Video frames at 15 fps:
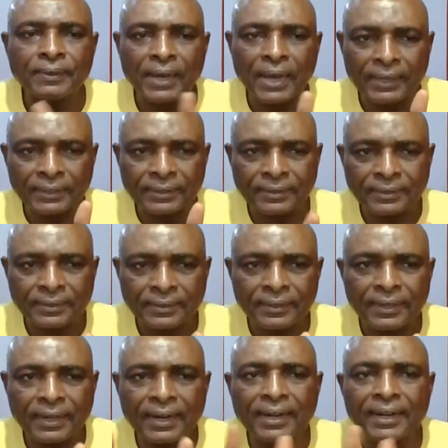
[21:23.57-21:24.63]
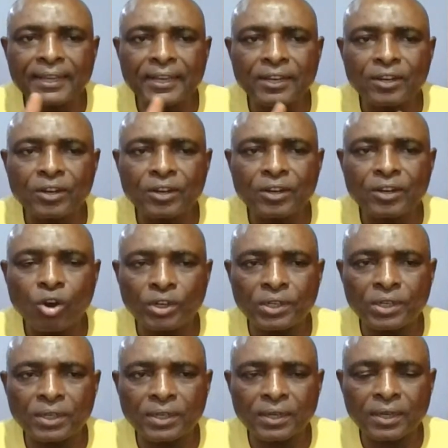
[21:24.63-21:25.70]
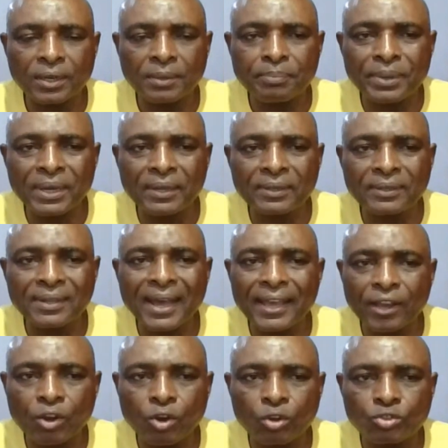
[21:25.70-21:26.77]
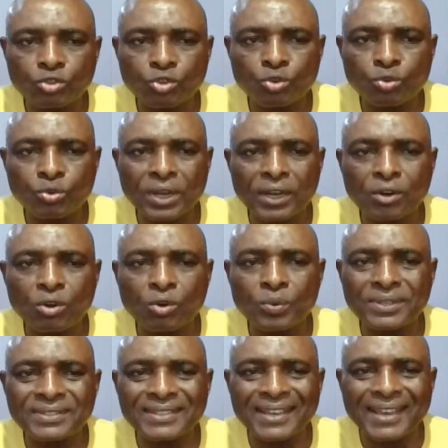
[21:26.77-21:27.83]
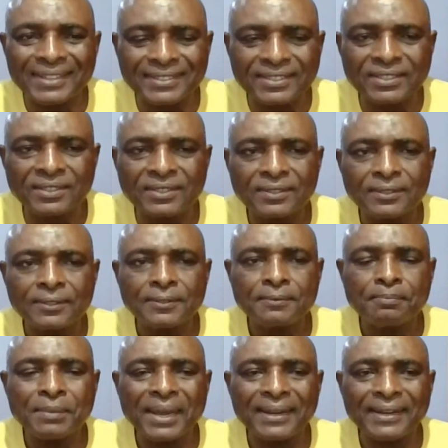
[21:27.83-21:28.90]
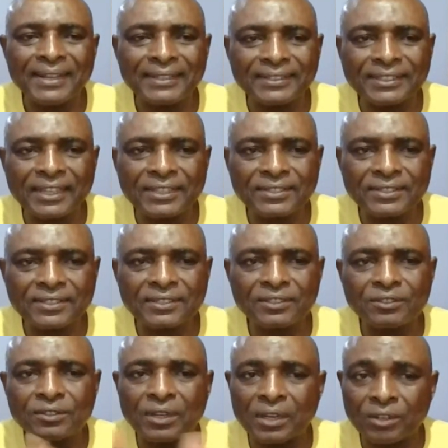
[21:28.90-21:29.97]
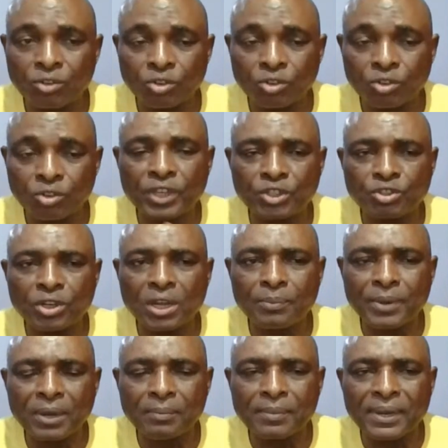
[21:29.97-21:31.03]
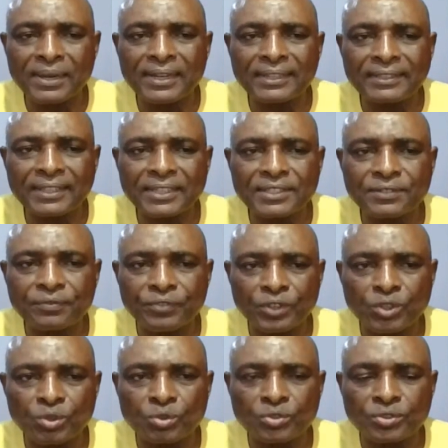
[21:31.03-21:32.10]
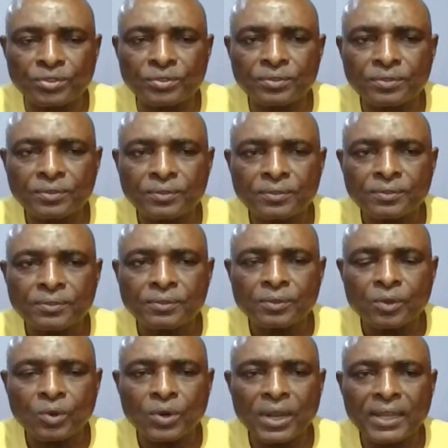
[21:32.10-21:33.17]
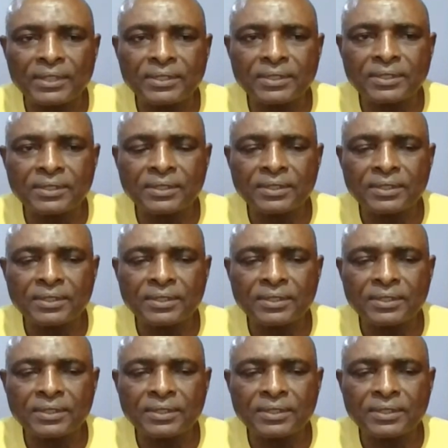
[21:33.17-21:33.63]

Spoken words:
and click on the bell icon so you can always get my latest notification about my latest videos. All right?